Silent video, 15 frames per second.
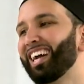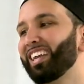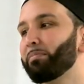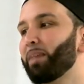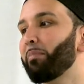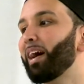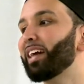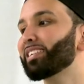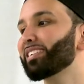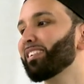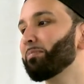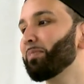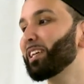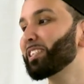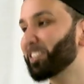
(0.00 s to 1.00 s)
Imam Hassan
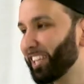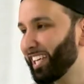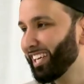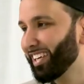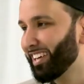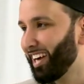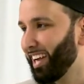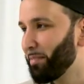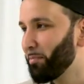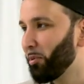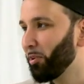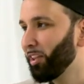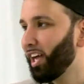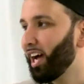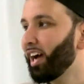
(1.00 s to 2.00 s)
al-Basri,
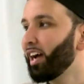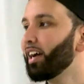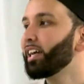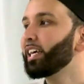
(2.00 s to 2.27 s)
rahimahullah,